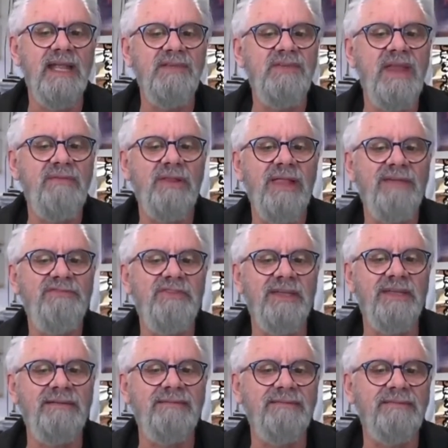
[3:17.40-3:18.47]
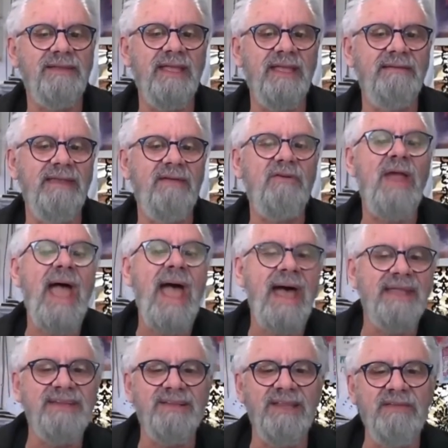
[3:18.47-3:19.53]
never left it and never
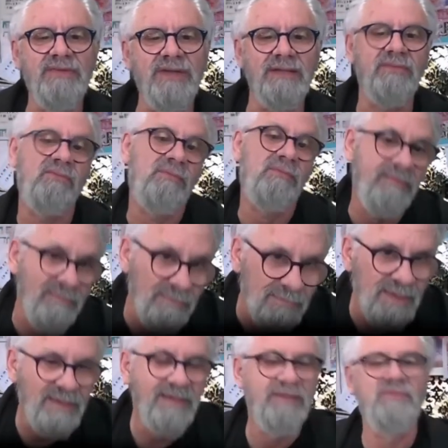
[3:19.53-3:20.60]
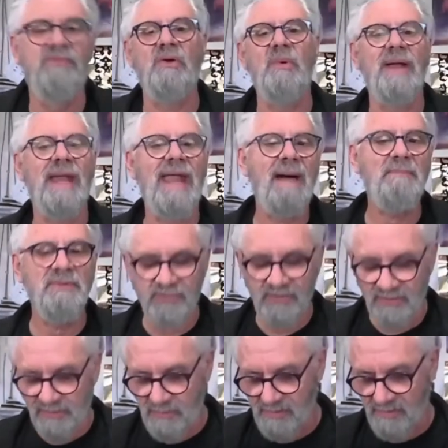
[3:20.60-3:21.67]
had to leave it. So what happens
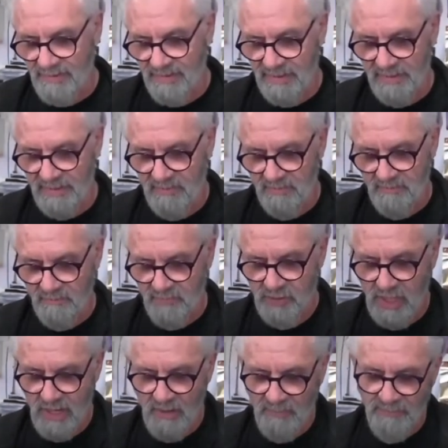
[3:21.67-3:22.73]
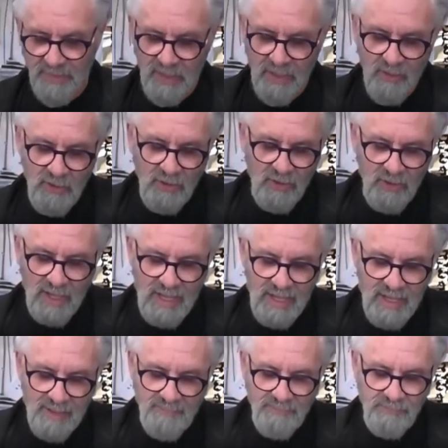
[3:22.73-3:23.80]
in the show?
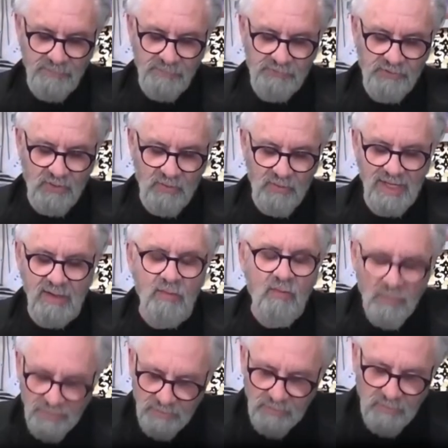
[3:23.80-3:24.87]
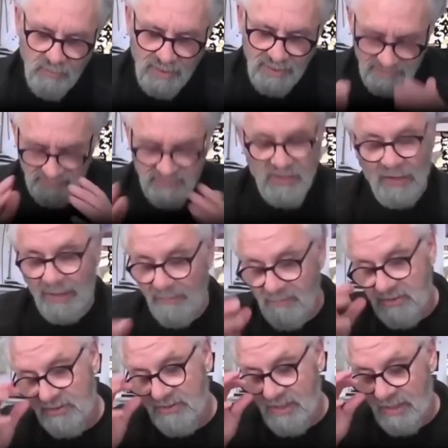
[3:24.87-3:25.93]
Sorry, I'm
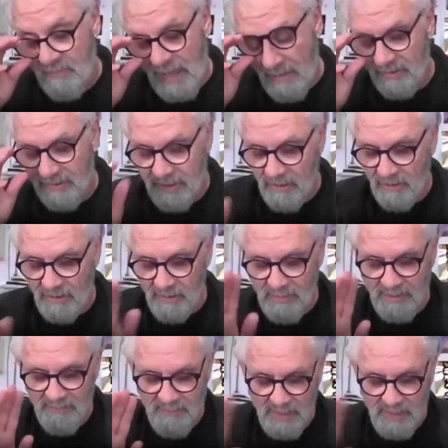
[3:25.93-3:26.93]
just like babbling here a little bit, but